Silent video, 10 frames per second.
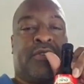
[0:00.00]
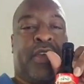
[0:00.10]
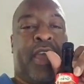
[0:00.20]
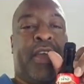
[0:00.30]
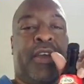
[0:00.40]

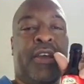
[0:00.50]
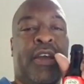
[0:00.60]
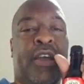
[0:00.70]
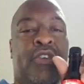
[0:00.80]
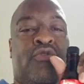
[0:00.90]
Okay?
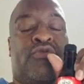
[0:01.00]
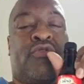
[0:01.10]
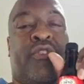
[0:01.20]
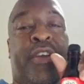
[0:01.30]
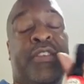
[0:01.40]
I use
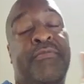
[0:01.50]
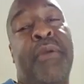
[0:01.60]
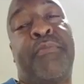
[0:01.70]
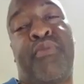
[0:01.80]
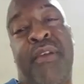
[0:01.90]
Grace.
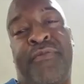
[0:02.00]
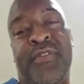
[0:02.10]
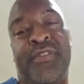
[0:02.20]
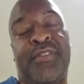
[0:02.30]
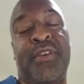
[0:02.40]
My
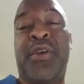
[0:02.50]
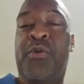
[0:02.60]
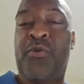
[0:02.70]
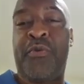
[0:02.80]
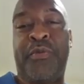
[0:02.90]
preference
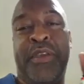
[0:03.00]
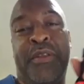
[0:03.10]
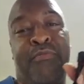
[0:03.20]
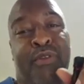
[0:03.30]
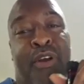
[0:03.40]
would be
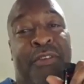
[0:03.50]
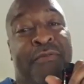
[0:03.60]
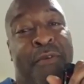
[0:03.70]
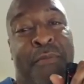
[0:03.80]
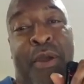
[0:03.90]
the browning
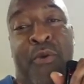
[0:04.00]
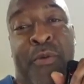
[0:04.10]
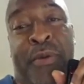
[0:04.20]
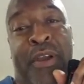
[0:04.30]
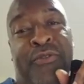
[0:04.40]
from my
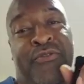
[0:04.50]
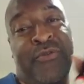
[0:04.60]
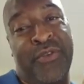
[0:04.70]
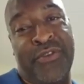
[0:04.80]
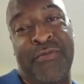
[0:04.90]
home country,
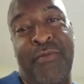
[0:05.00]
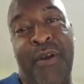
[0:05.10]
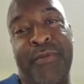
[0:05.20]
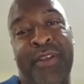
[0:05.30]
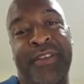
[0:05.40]
which is
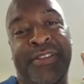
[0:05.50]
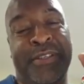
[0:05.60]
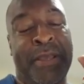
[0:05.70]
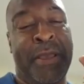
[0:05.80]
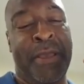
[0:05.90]
Barbados.